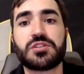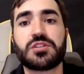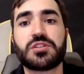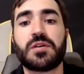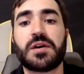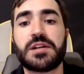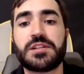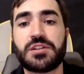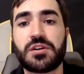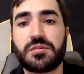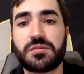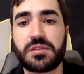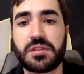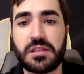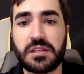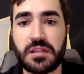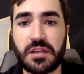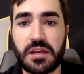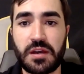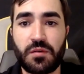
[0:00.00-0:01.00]
so I don't
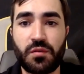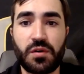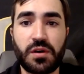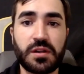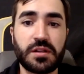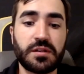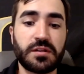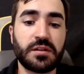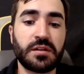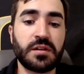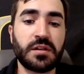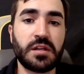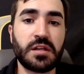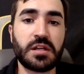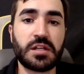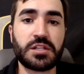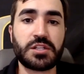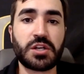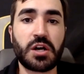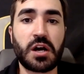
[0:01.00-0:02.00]
think I want to
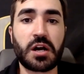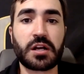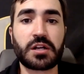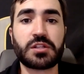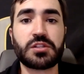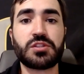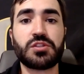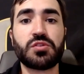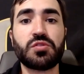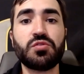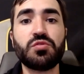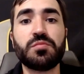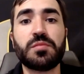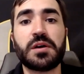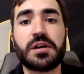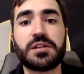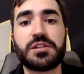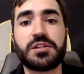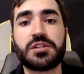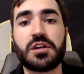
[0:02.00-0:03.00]
talk too
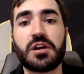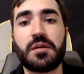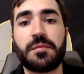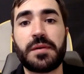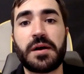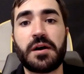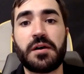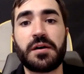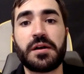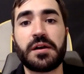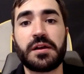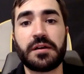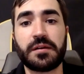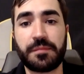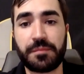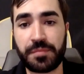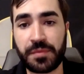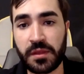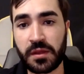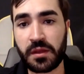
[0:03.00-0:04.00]
much about
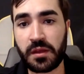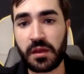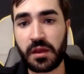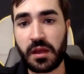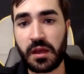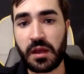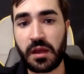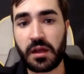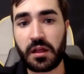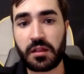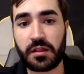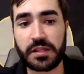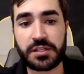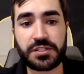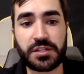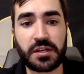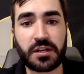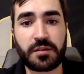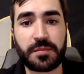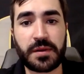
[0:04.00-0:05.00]
him. Let's
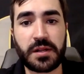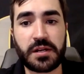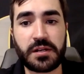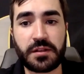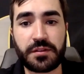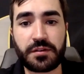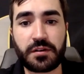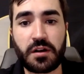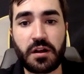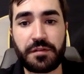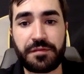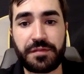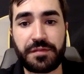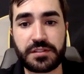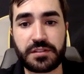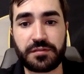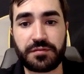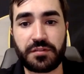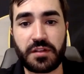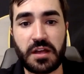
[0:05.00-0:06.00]
talk about another
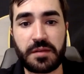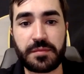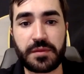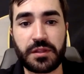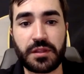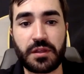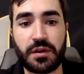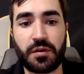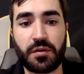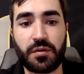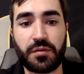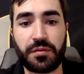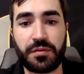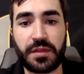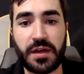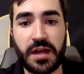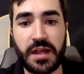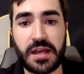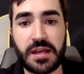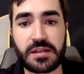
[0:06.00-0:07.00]
offensive lineman, though,
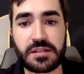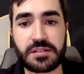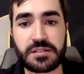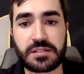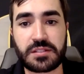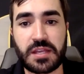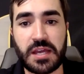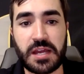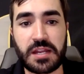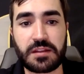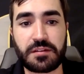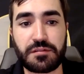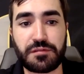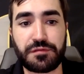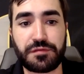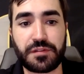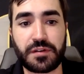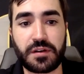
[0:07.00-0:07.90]
that has kind of,